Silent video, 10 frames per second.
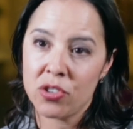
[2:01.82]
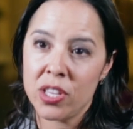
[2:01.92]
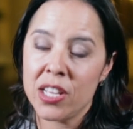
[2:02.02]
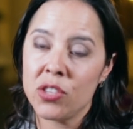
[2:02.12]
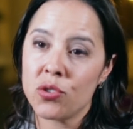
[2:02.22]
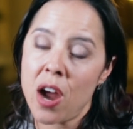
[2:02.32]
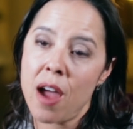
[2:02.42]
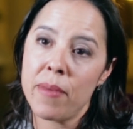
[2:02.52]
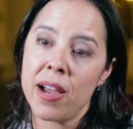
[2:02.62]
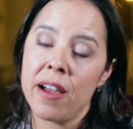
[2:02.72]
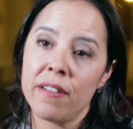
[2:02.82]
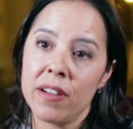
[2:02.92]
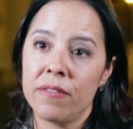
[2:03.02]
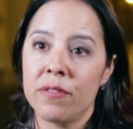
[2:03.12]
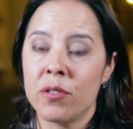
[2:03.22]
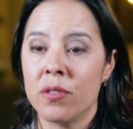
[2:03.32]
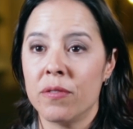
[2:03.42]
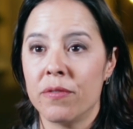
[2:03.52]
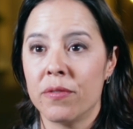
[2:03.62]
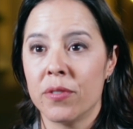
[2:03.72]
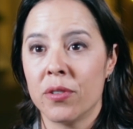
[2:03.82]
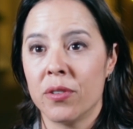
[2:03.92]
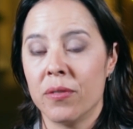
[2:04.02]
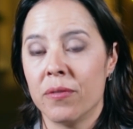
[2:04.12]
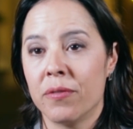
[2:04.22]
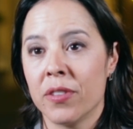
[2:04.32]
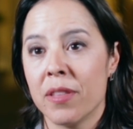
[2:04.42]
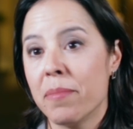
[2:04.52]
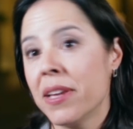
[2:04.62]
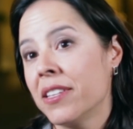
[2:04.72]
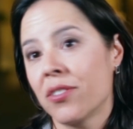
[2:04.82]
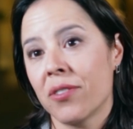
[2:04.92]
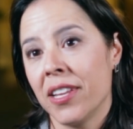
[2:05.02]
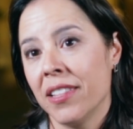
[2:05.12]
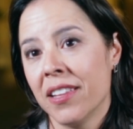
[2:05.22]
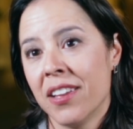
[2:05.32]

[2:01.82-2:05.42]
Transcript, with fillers: in a drama for, for, for the big screen,